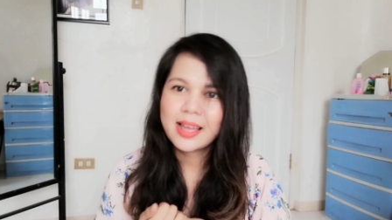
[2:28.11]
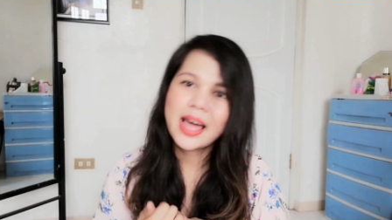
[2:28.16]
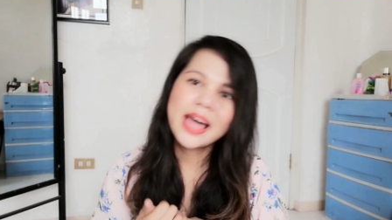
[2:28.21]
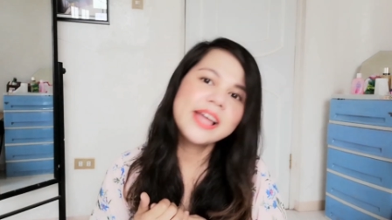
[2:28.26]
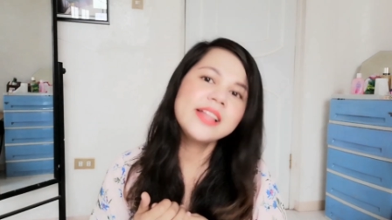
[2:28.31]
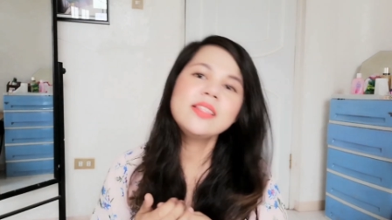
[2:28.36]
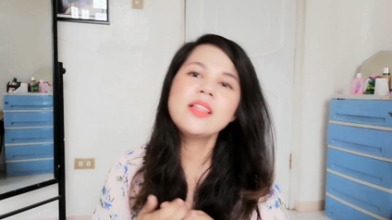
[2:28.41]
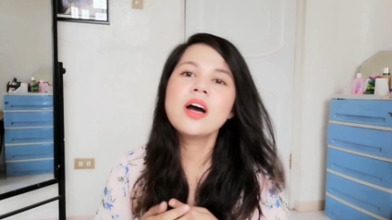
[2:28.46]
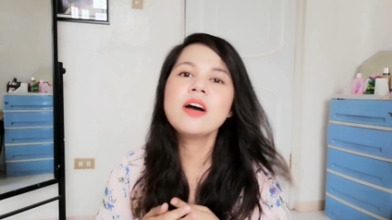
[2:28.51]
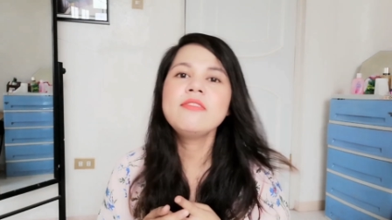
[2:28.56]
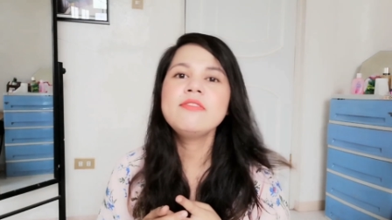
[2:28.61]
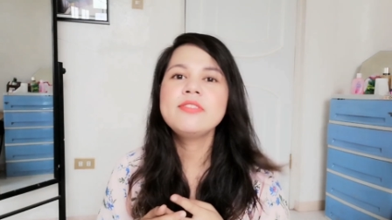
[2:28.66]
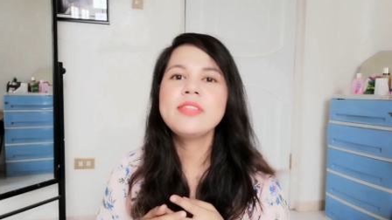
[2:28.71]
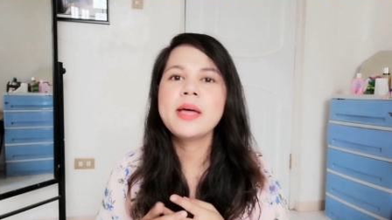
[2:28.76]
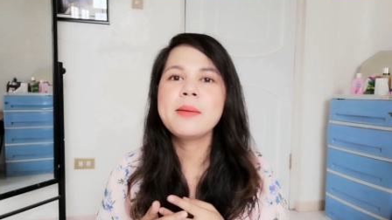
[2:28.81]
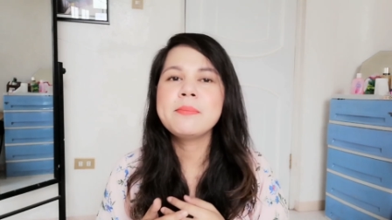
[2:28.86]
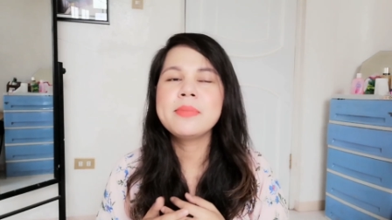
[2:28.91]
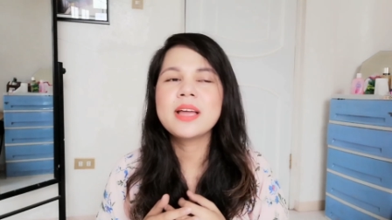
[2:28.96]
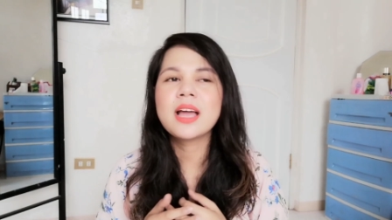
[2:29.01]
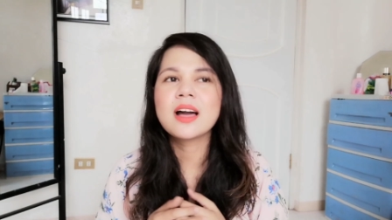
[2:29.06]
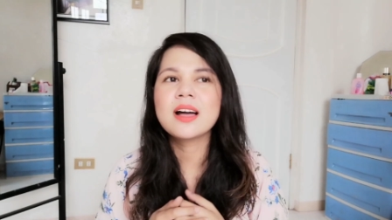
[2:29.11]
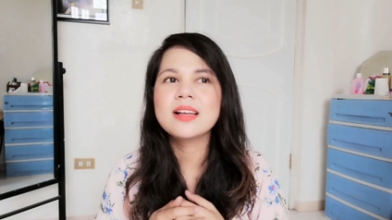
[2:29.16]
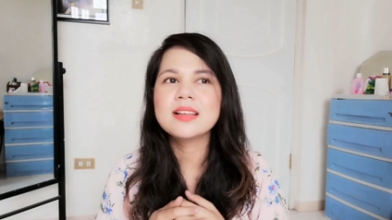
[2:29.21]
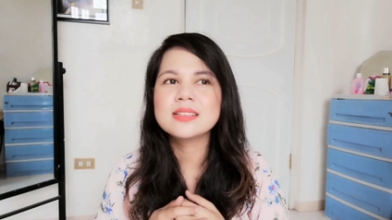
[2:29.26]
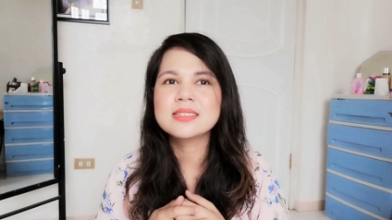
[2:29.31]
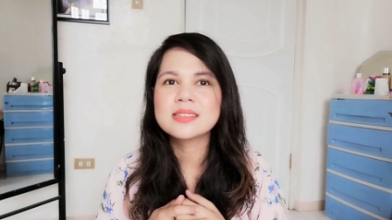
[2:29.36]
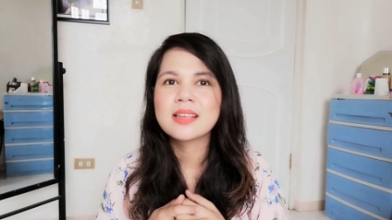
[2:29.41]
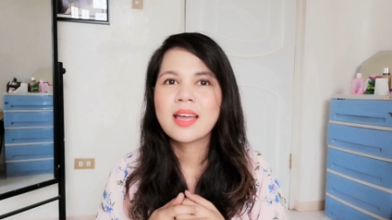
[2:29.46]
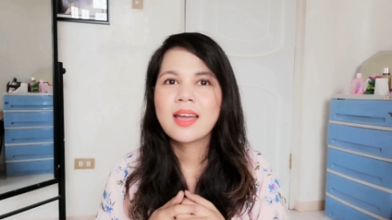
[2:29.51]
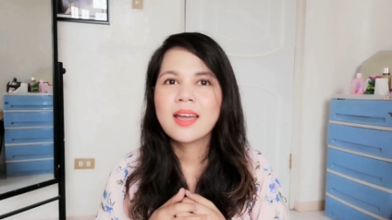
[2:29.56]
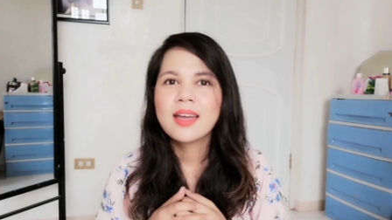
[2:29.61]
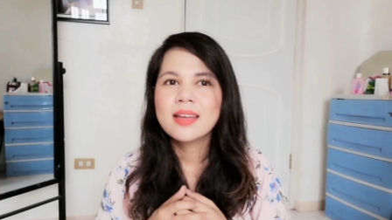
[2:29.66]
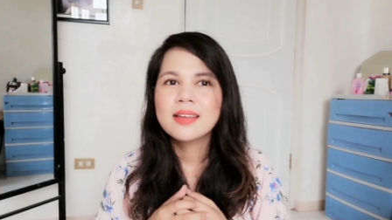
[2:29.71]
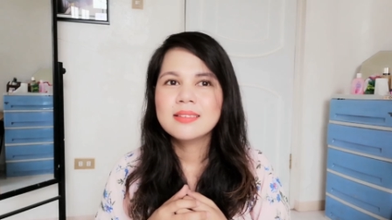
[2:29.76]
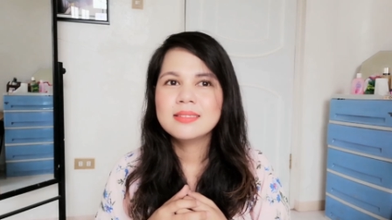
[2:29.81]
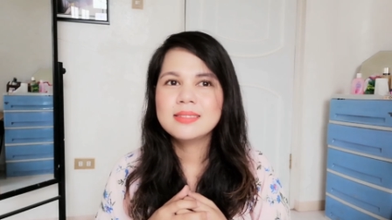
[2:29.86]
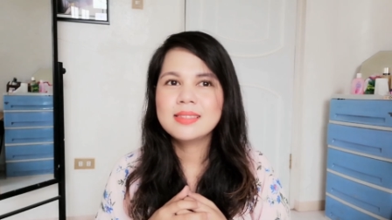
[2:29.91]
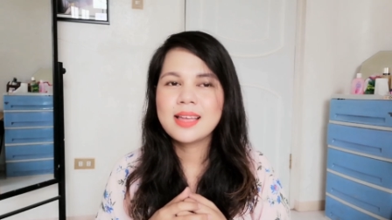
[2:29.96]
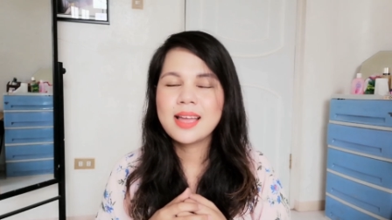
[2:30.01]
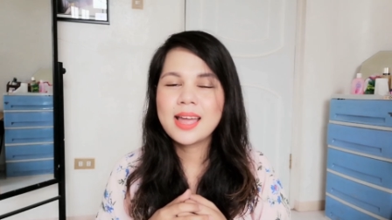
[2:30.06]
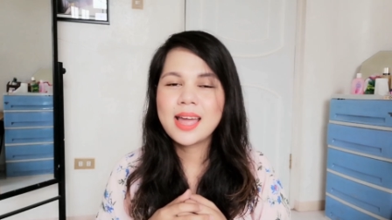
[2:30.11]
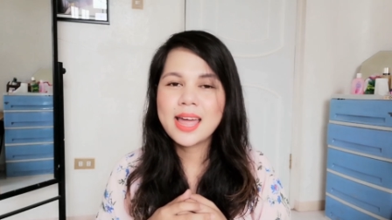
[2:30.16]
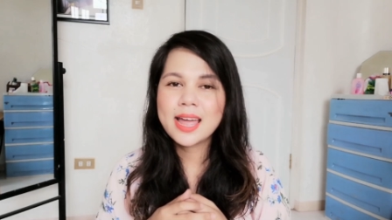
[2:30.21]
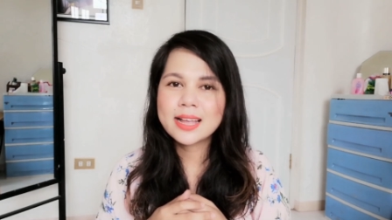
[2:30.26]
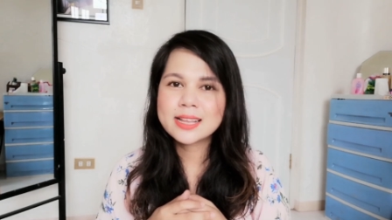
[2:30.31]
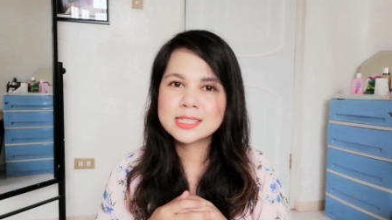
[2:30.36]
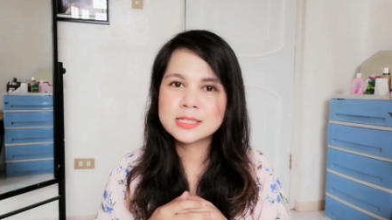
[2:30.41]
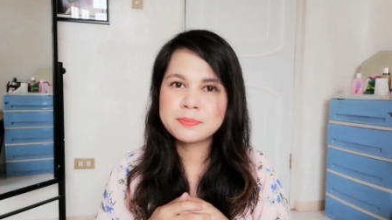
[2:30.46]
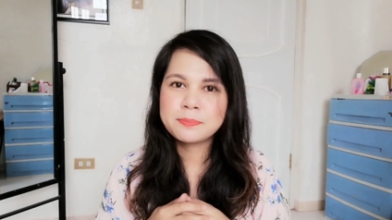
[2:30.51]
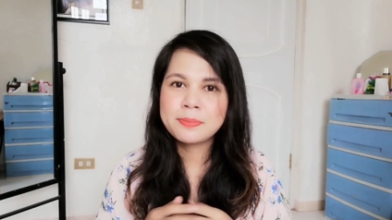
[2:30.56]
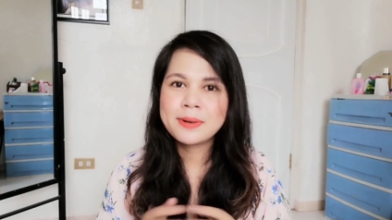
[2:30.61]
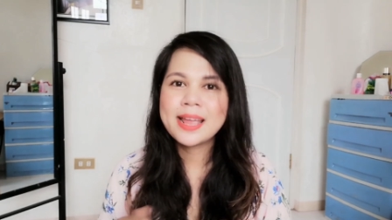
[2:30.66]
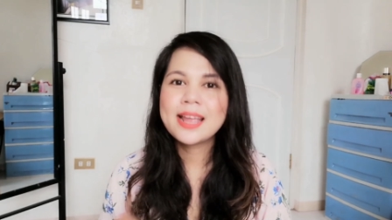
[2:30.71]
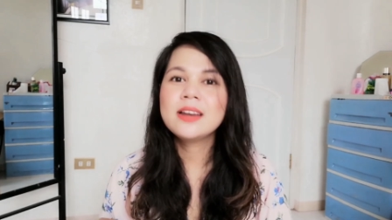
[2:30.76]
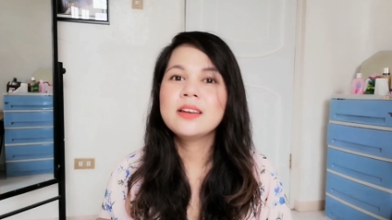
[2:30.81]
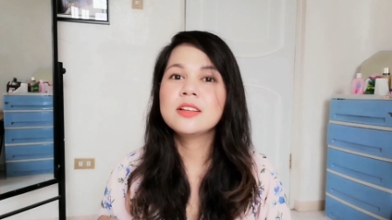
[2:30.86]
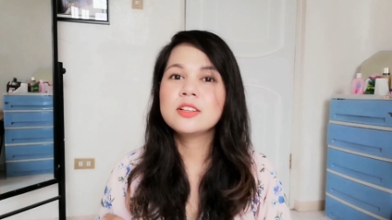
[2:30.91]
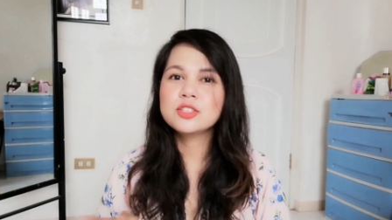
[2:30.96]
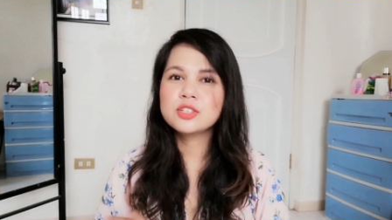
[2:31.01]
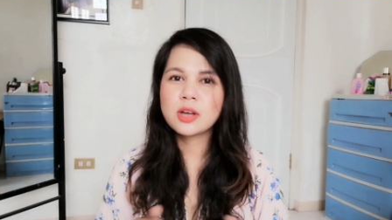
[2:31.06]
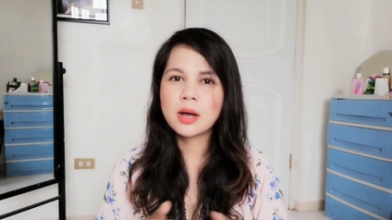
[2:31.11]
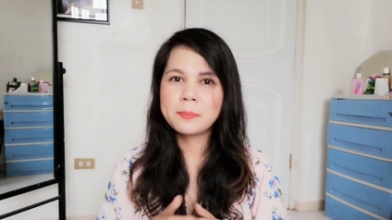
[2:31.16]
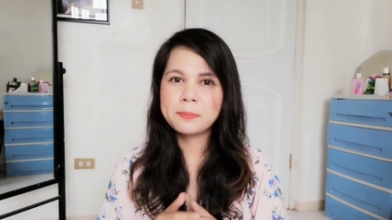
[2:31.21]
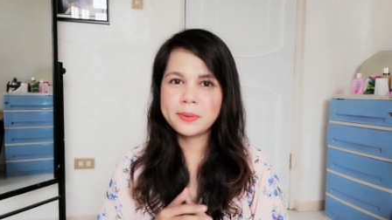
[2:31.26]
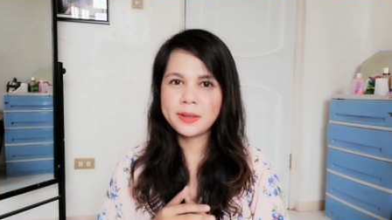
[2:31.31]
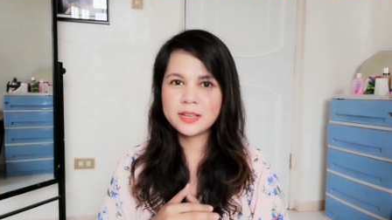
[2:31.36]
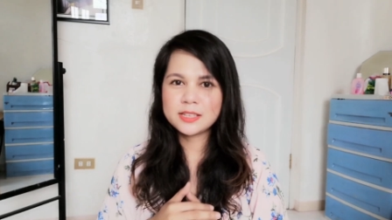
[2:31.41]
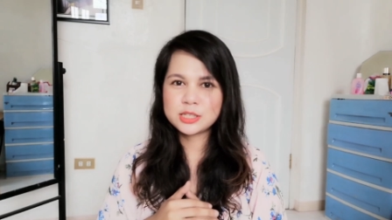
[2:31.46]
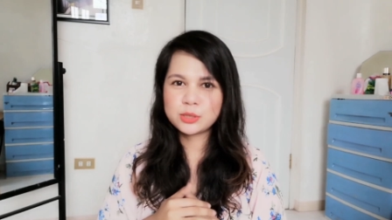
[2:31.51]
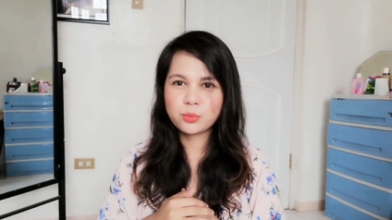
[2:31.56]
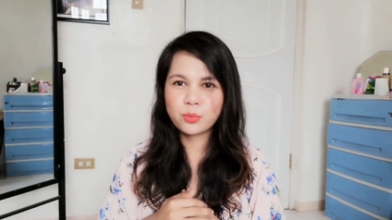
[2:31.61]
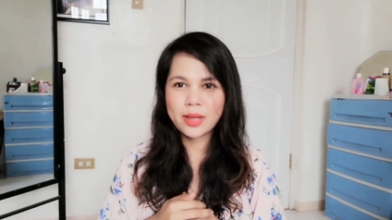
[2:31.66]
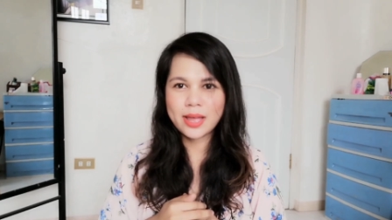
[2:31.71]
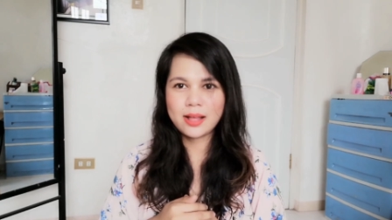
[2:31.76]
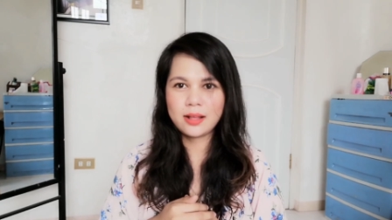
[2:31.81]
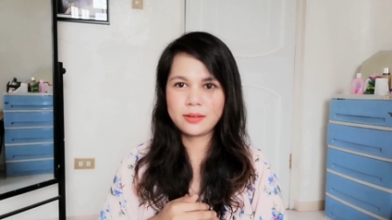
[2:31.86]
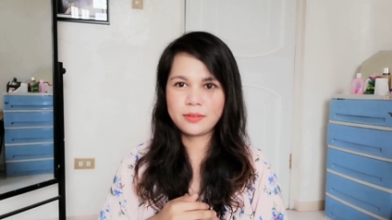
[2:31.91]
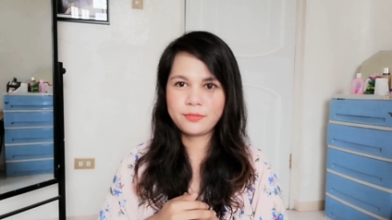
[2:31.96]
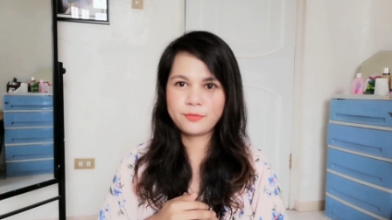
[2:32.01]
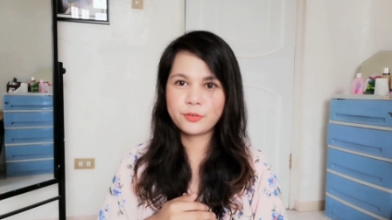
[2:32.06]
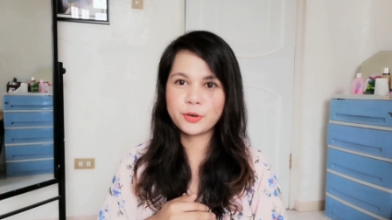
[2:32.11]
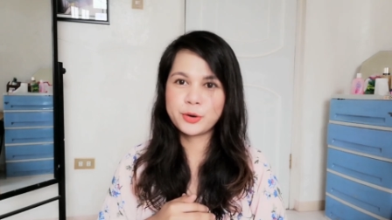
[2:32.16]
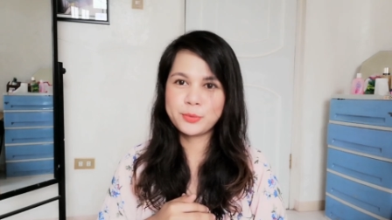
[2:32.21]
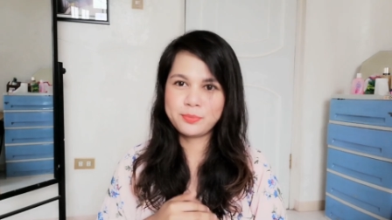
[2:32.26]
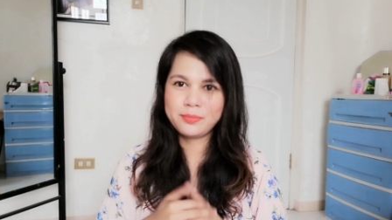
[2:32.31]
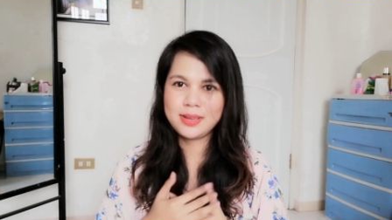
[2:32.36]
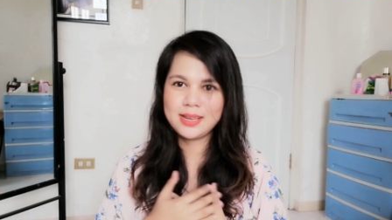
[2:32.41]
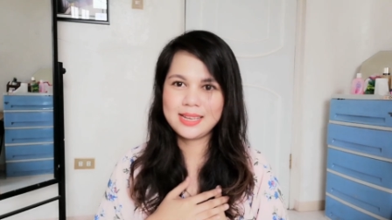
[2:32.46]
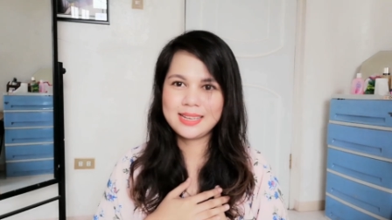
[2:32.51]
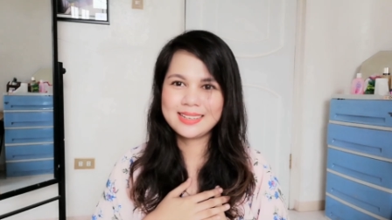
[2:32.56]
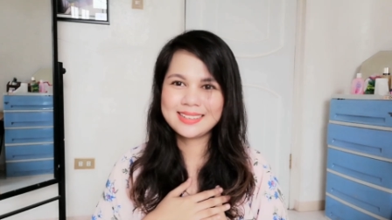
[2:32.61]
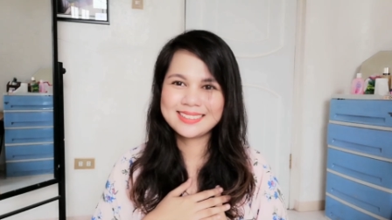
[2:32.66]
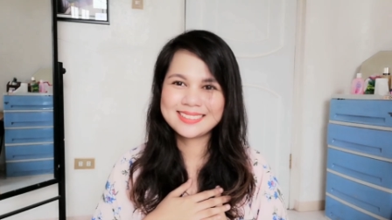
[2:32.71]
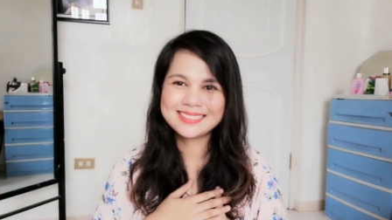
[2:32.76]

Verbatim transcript: I love them because they explain the topics well for me.